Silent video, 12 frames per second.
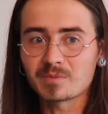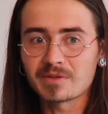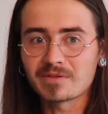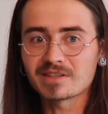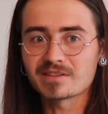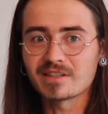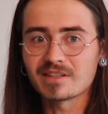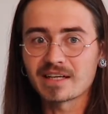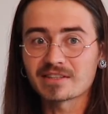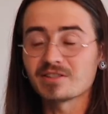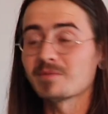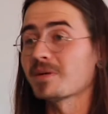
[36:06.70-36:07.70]
me fascinated
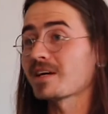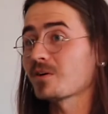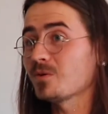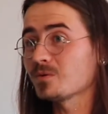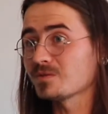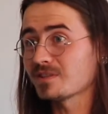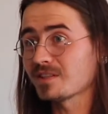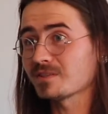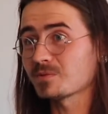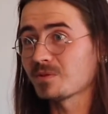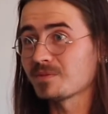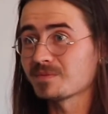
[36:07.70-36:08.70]
actually in black holes
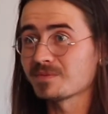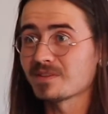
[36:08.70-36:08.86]
as well.